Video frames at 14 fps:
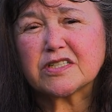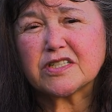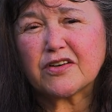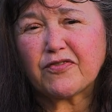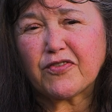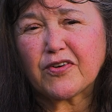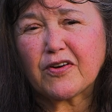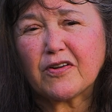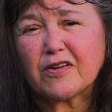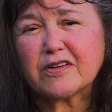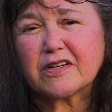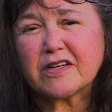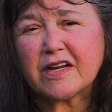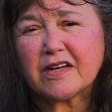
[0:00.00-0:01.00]

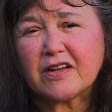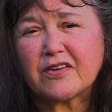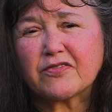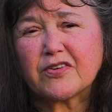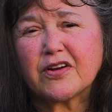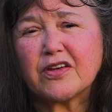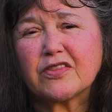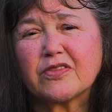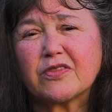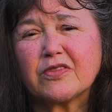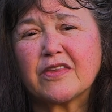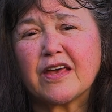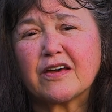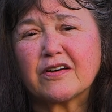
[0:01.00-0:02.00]
difficult delivery
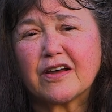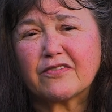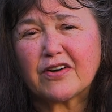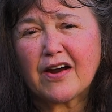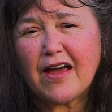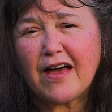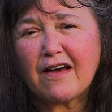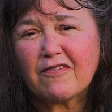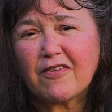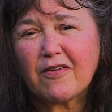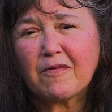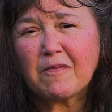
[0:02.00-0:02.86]
they could ever have.